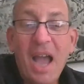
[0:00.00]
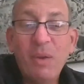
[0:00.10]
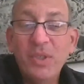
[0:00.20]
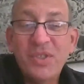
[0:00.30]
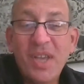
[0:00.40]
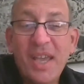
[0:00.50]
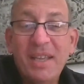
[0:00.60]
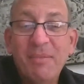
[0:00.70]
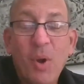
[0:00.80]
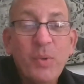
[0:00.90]
I would
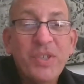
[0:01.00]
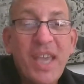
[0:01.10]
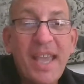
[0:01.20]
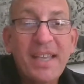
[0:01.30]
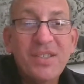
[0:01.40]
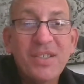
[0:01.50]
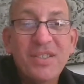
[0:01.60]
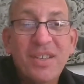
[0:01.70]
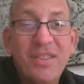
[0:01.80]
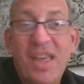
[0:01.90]
say in most
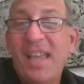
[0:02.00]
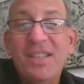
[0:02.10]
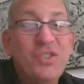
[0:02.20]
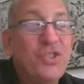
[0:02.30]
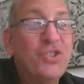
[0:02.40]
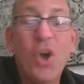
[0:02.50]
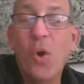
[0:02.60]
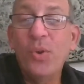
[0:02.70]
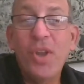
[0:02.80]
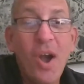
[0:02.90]
cases, they
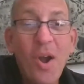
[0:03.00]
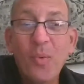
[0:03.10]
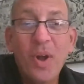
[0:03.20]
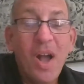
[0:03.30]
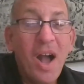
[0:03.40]
don't know.